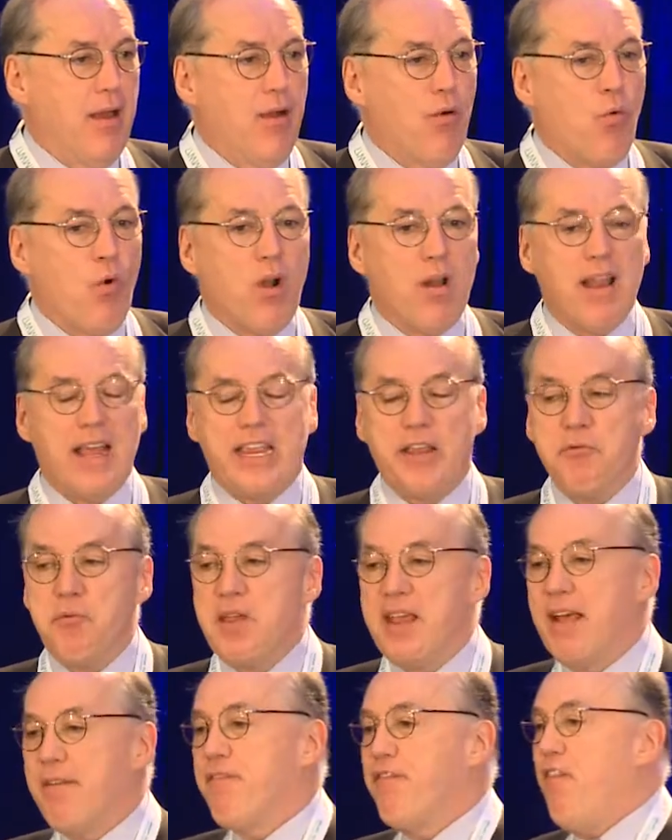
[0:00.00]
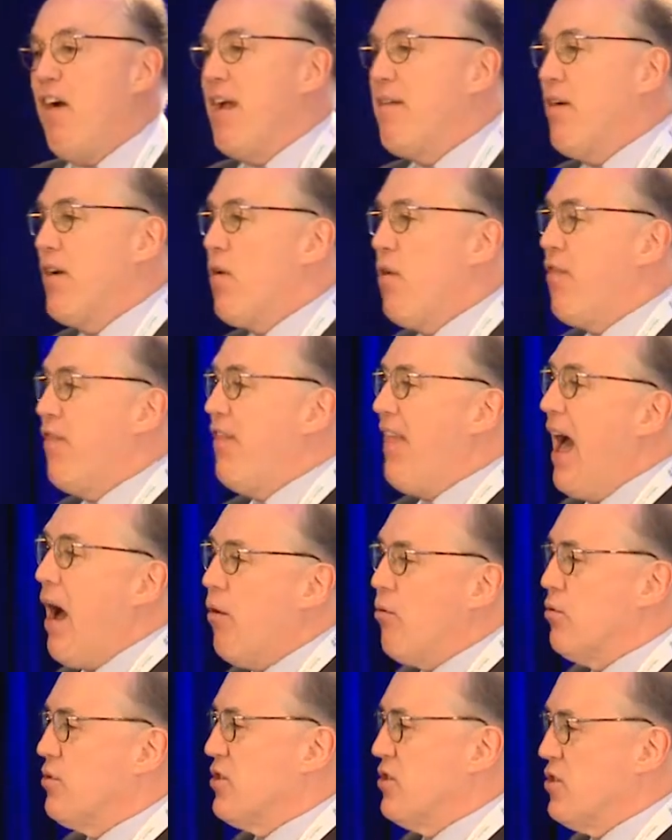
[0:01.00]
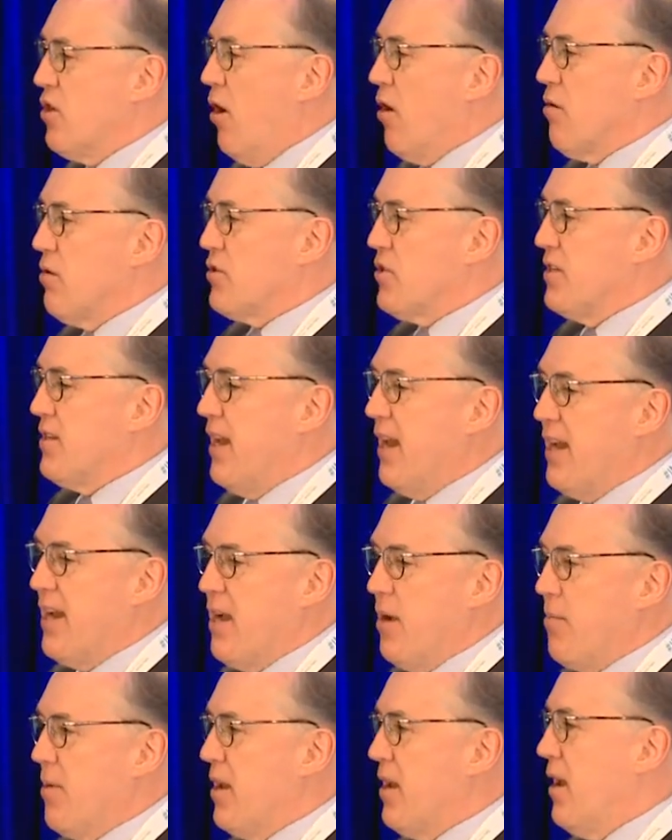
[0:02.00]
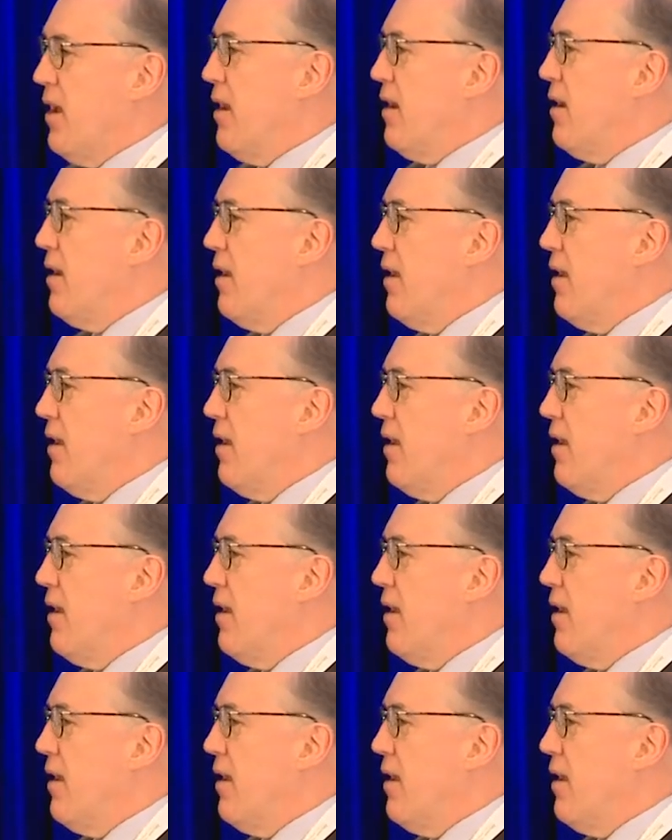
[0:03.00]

We're lucky we get $500,000 a day coming in.